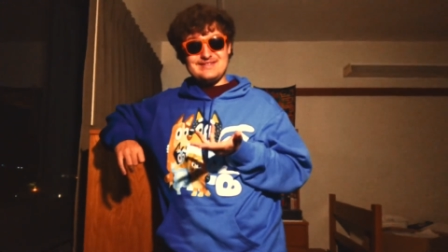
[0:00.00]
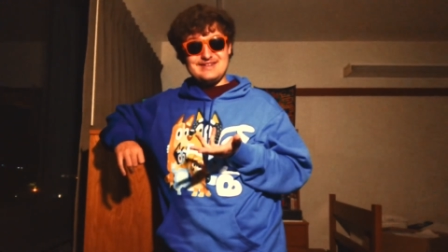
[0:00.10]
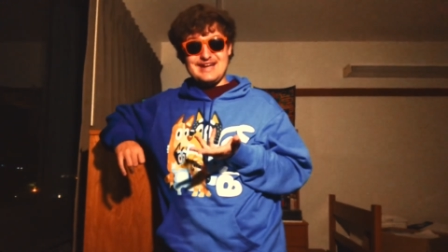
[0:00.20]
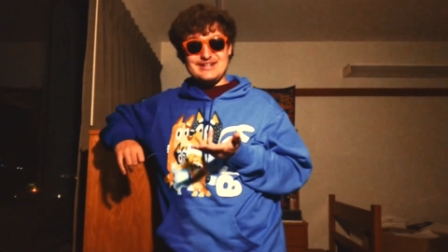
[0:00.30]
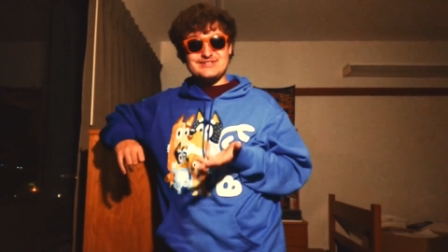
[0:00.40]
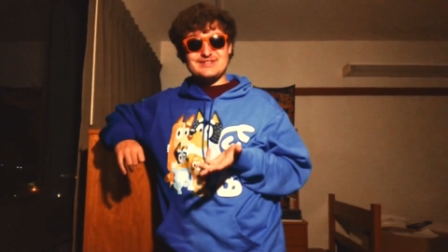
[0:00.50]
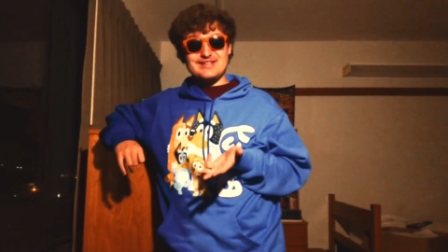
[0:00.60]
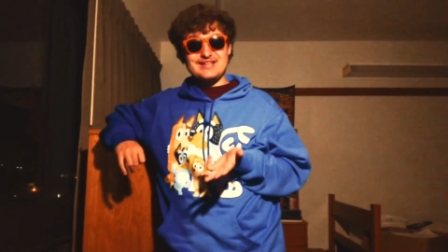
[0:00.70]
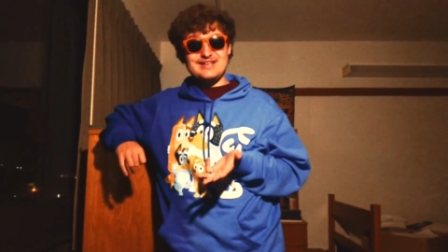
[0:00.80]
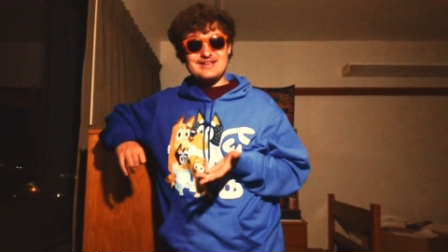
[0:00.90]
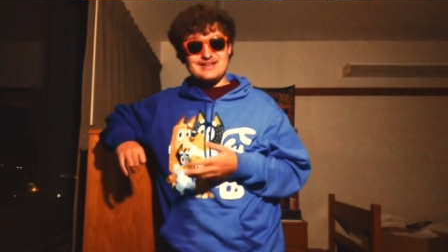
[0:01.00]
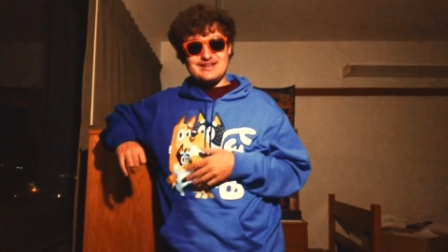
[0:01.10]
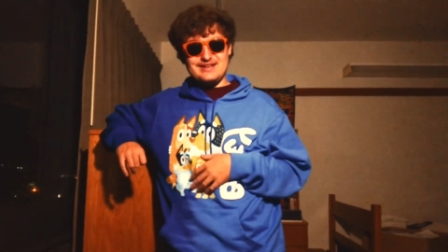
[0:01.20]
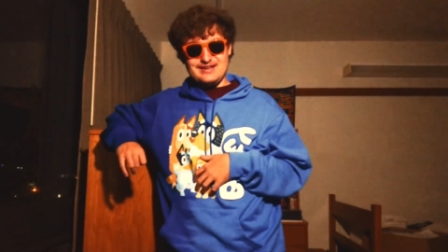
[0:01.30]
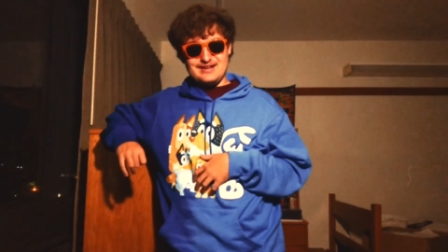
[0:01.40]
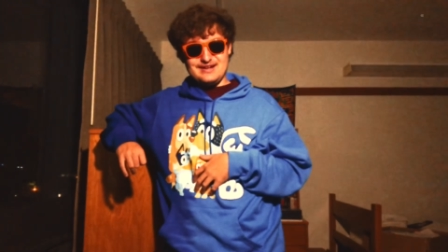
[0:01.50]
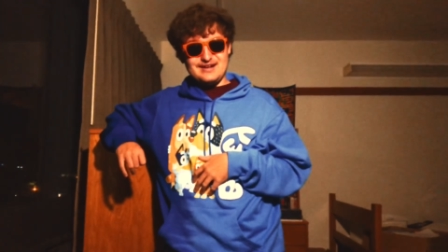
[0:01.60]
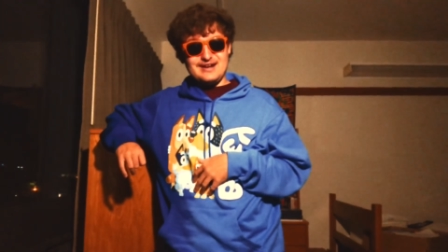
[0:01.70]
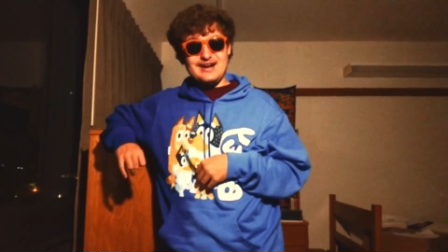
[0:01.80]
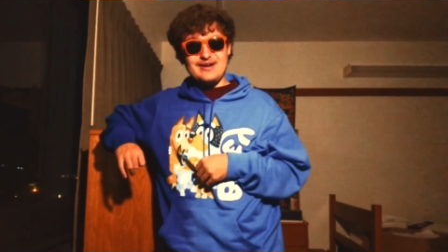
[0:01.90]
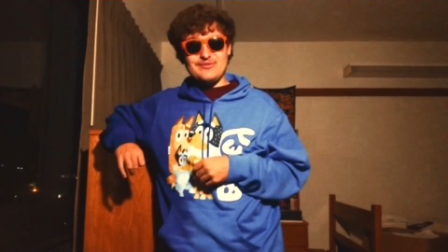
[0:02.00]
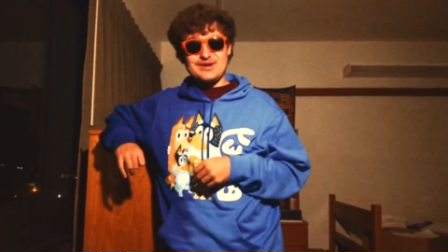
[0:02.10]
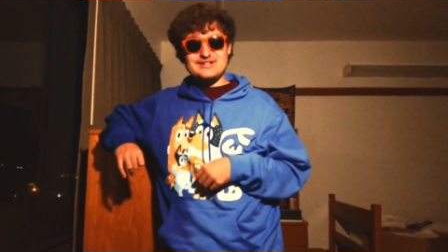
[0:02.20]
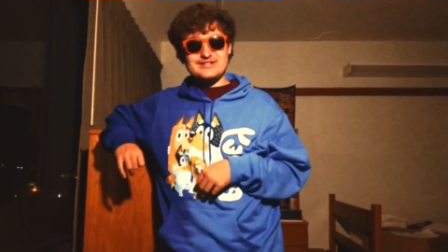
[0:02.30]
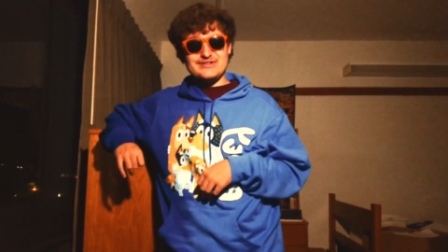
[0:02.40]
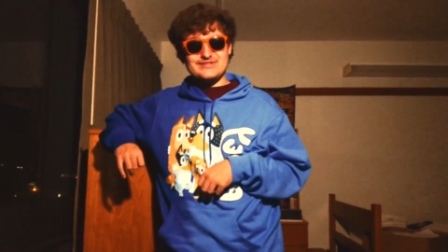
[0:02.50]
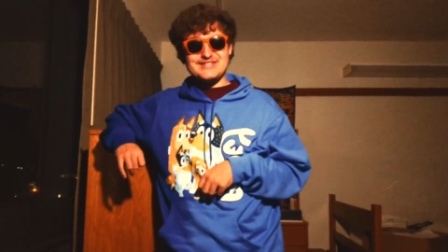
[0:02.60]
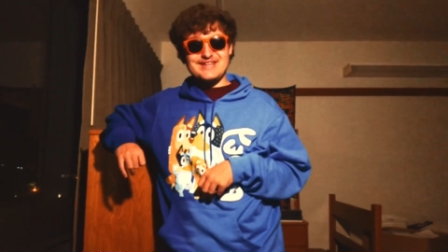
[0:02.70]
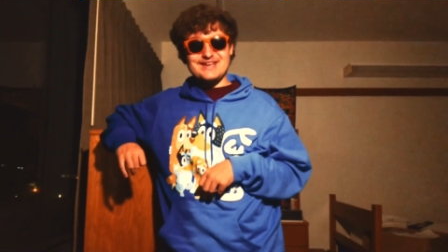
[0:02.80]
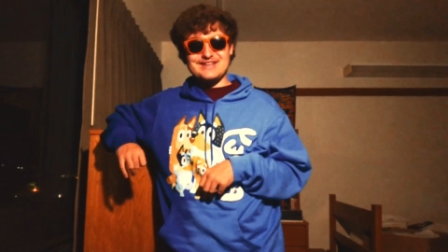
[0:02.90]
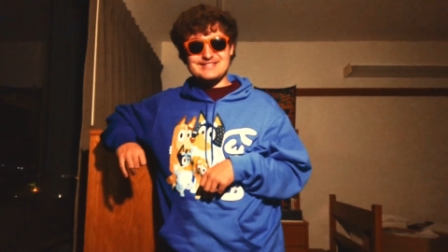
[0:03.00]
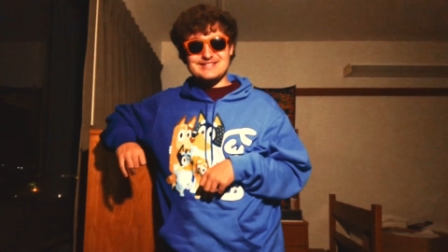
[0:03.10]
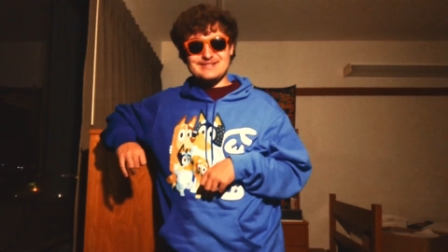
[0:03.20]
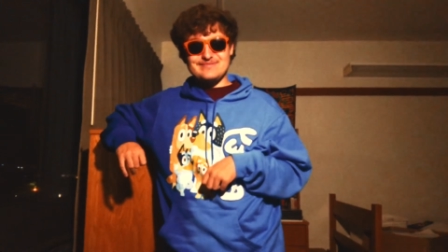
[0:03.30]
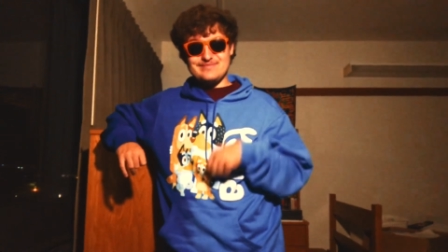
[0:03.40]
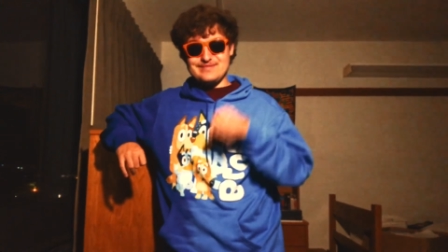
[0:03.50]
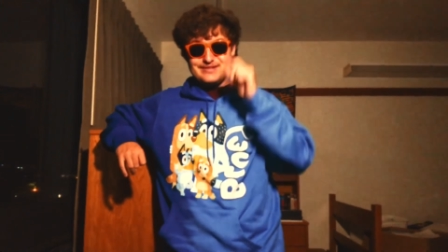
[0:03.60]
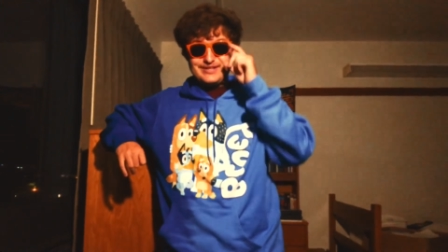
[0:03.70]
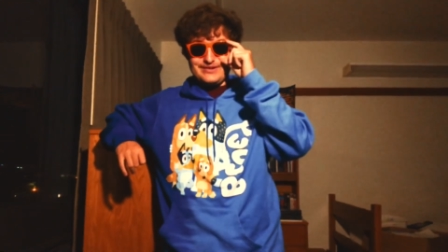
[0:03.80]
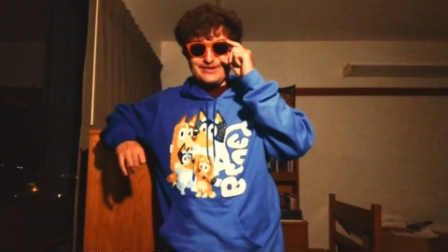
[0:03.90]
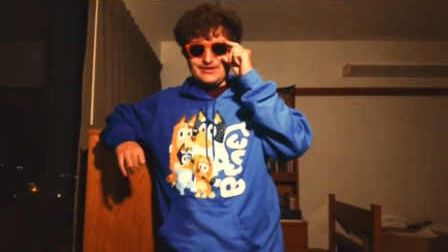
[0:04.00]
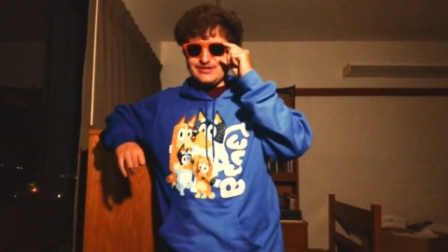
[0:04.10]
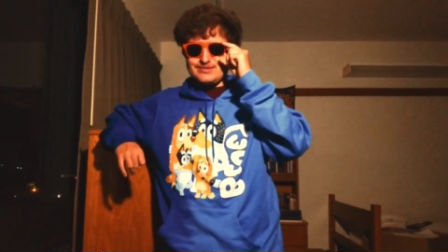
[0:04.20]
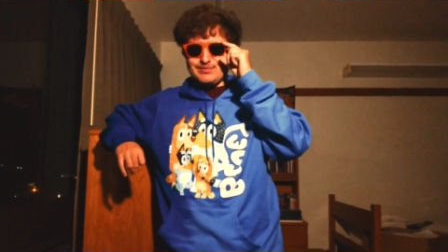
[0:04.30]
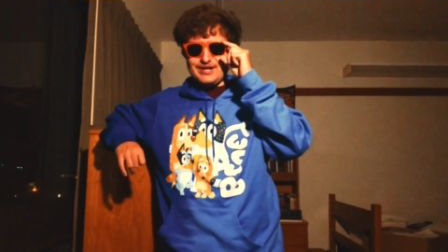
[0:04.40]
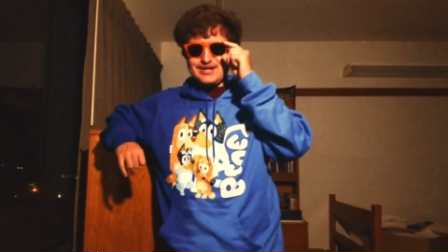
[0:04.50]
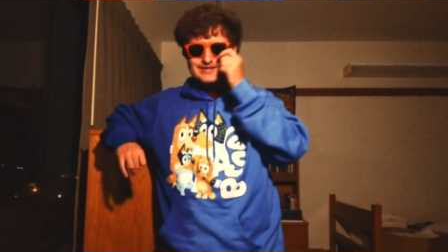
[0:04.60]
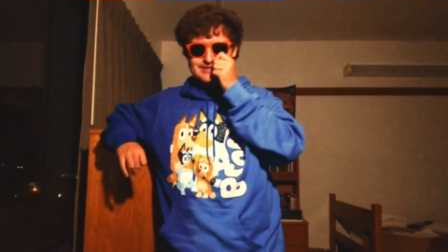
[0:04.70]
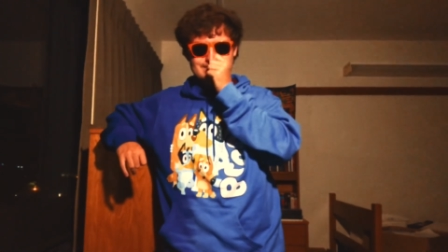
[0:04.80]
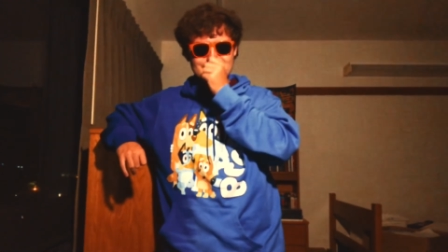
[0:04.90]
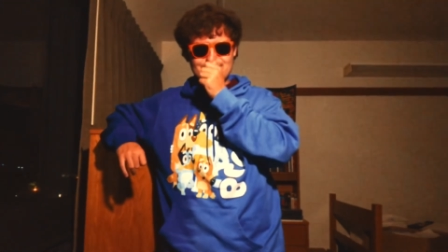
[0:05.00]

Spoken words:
naturally, I wanted to go see it, hearing all this praise.